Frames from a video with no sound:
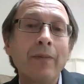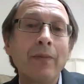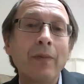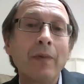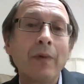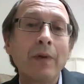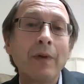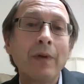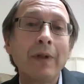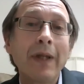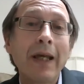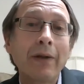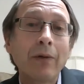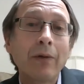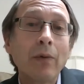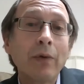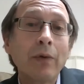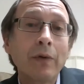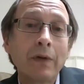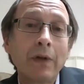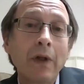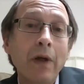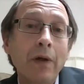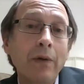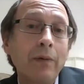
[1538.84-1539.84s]
that
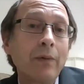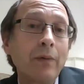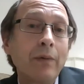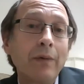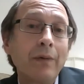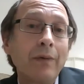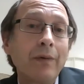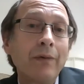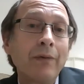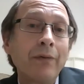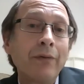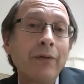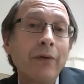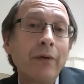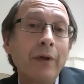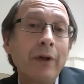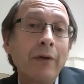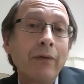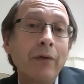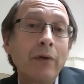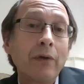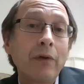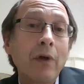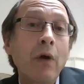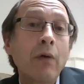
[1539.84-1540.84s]
also, for if
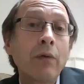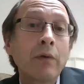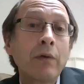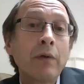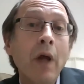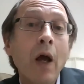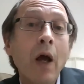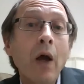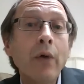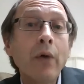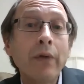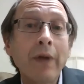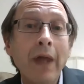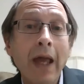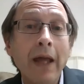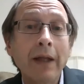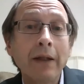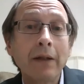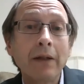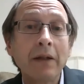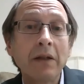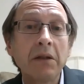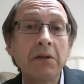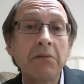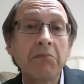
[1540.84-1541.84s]
you don't know
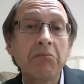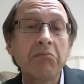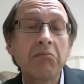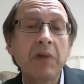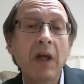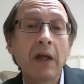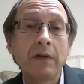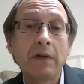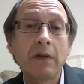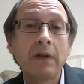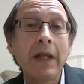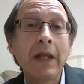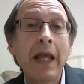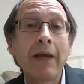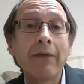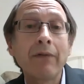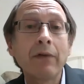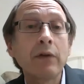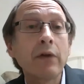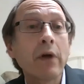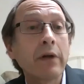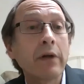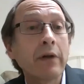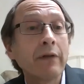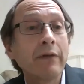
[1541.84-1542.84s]
that, it doesn't have a
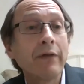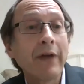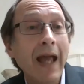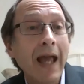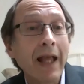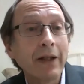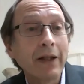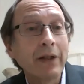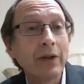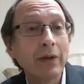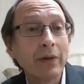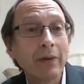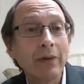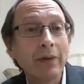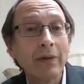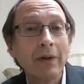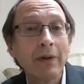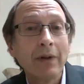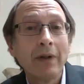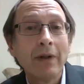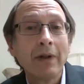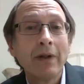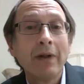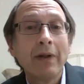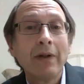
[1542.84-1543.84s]
lot of value.
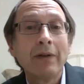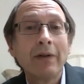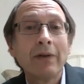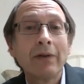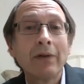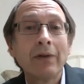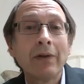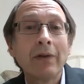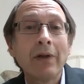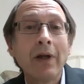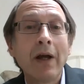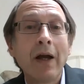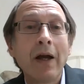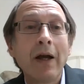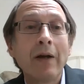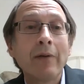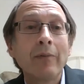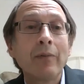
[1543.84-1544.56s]
Um,